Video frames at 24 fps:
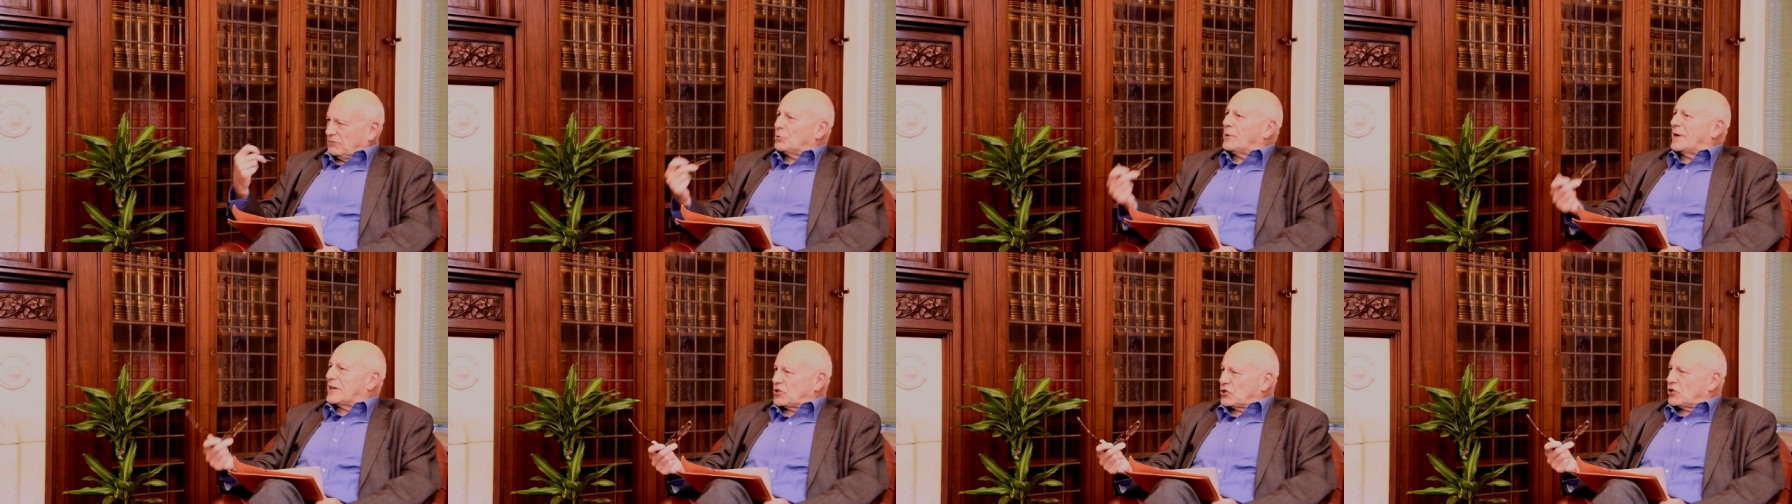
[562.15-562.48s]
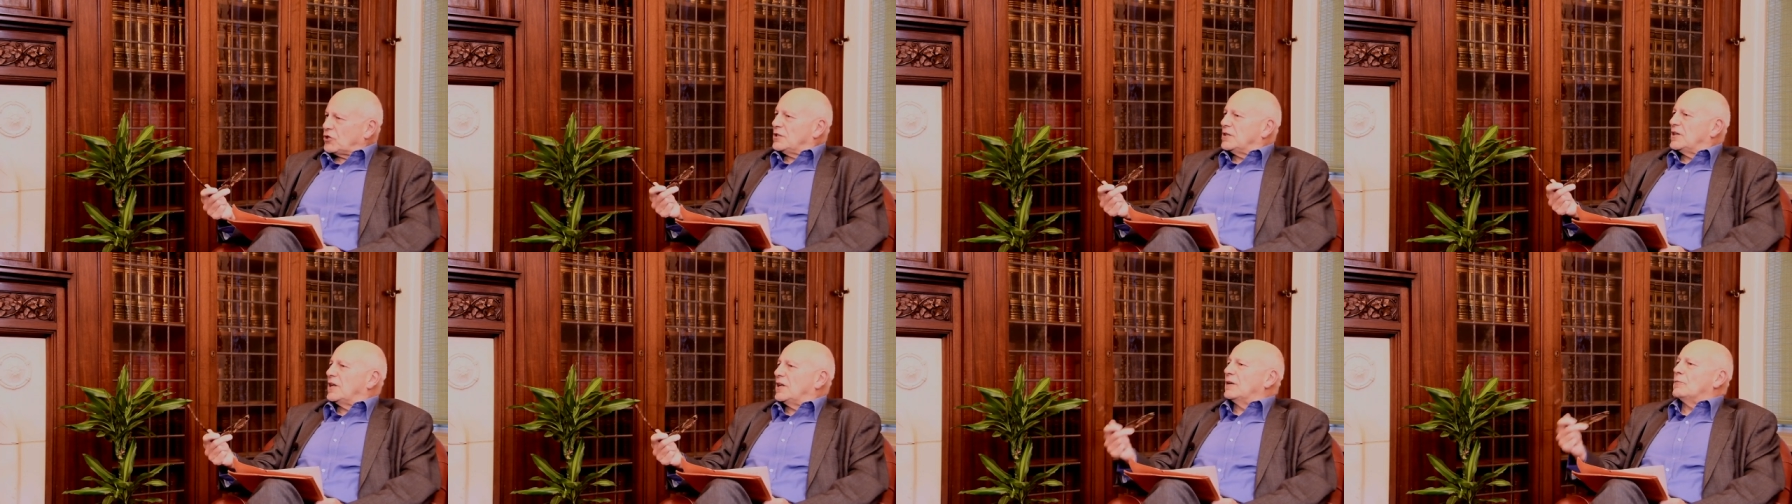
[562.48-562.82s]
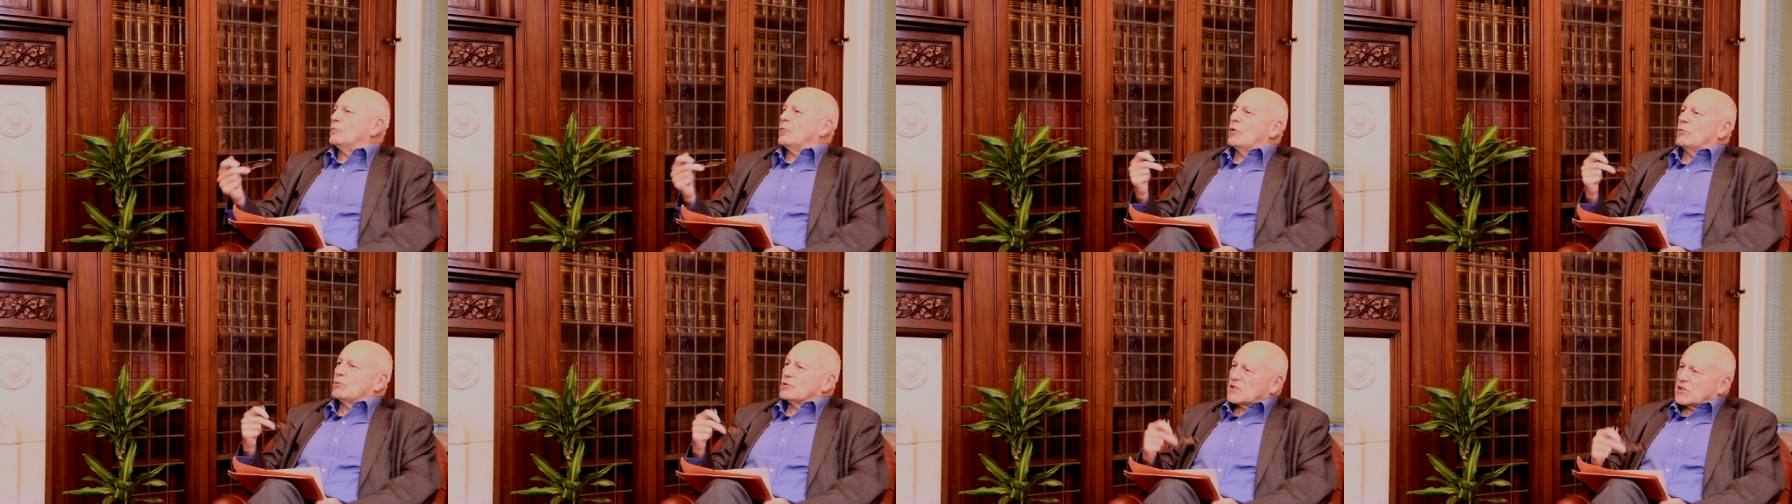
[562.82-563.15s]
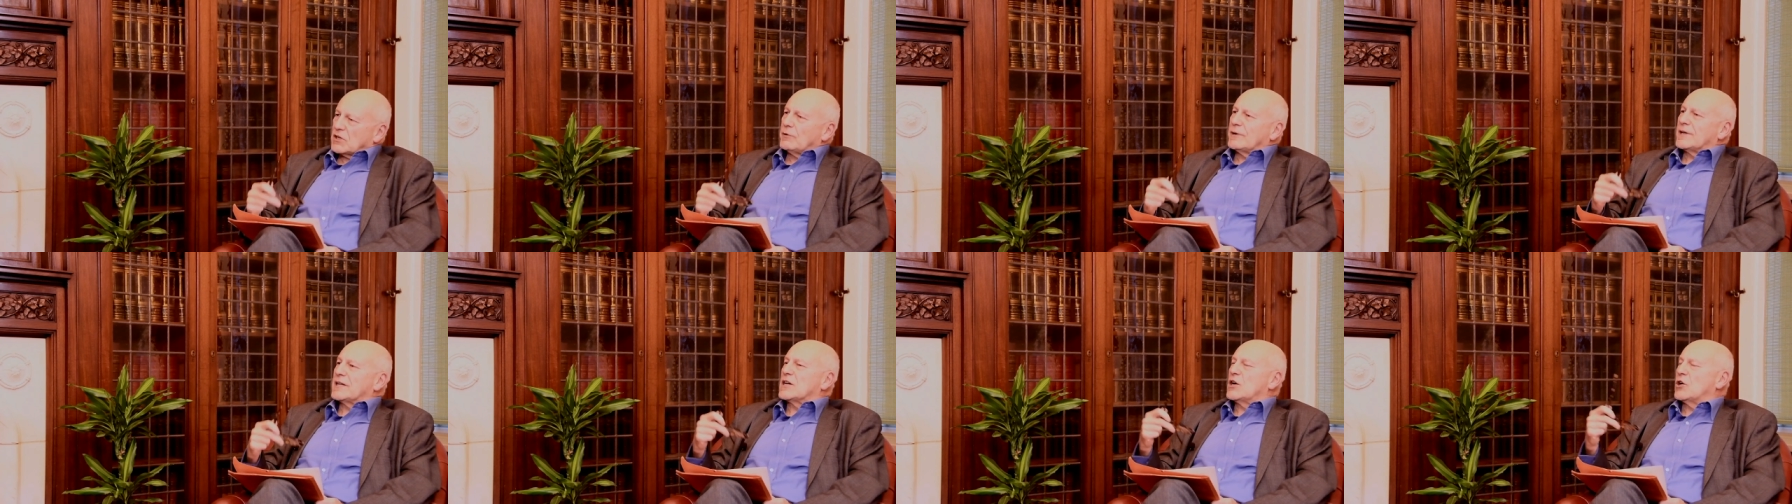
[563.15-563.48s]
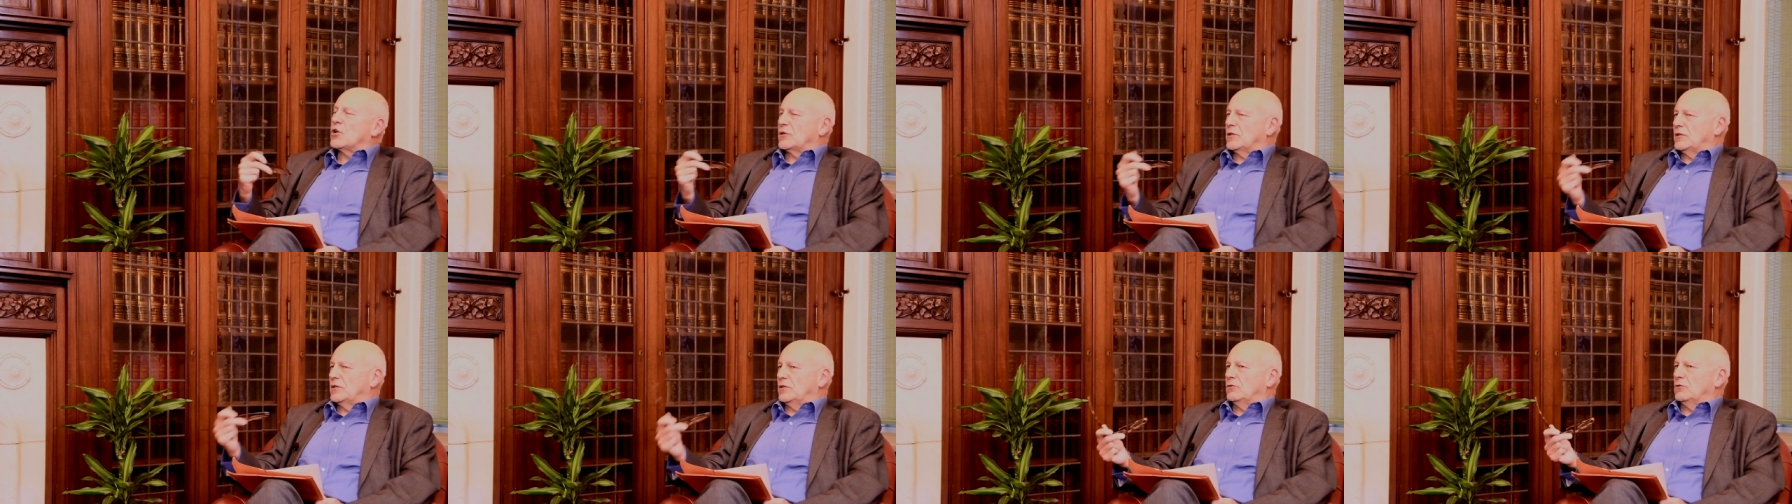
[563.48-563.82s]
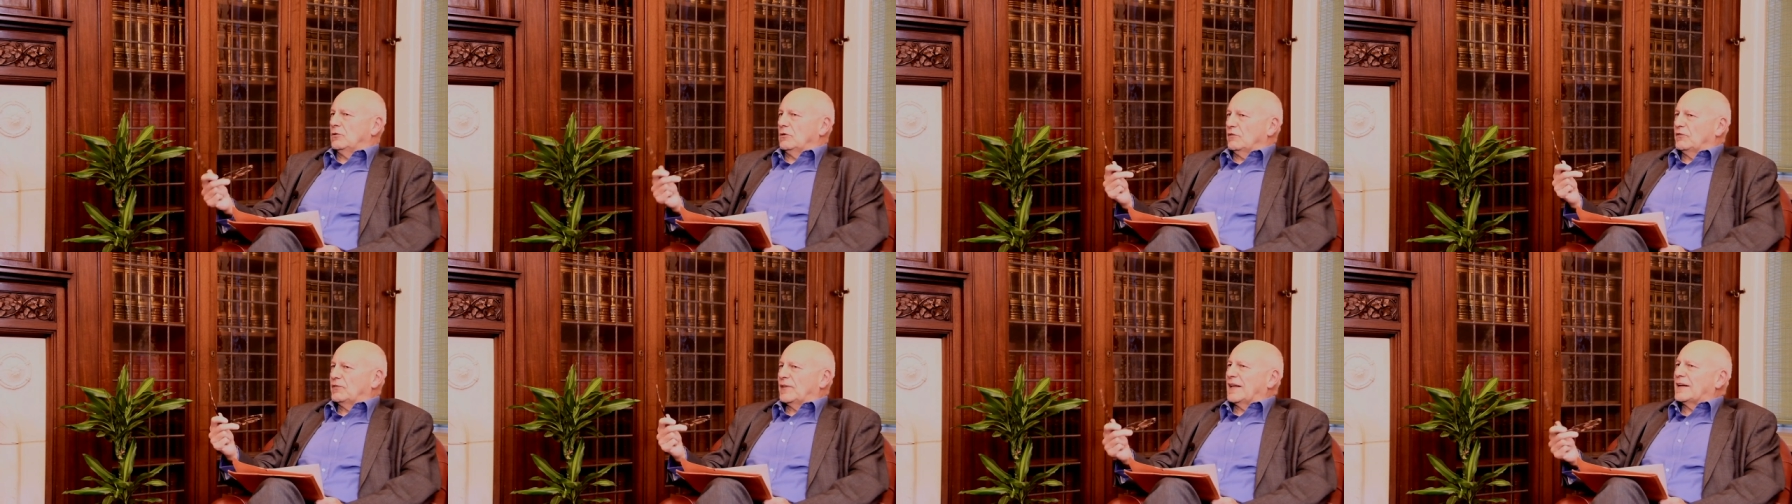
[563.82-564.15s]
questioning what was going on and
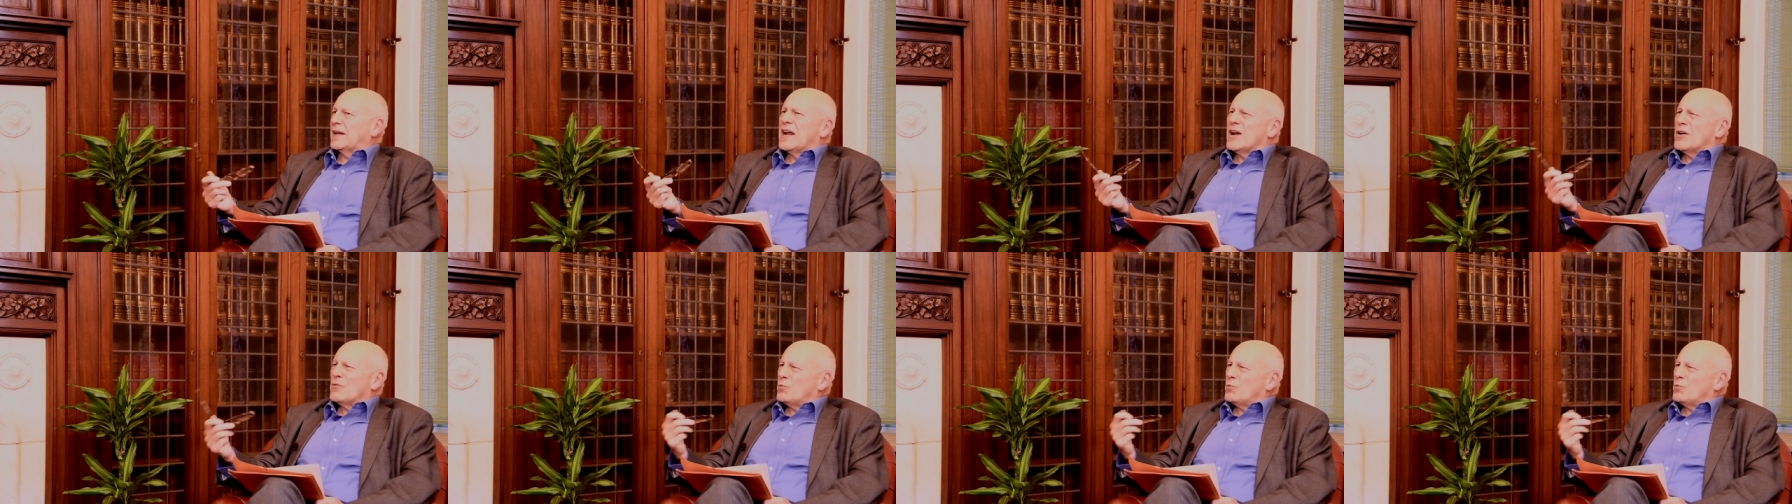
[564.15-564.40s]
all of that.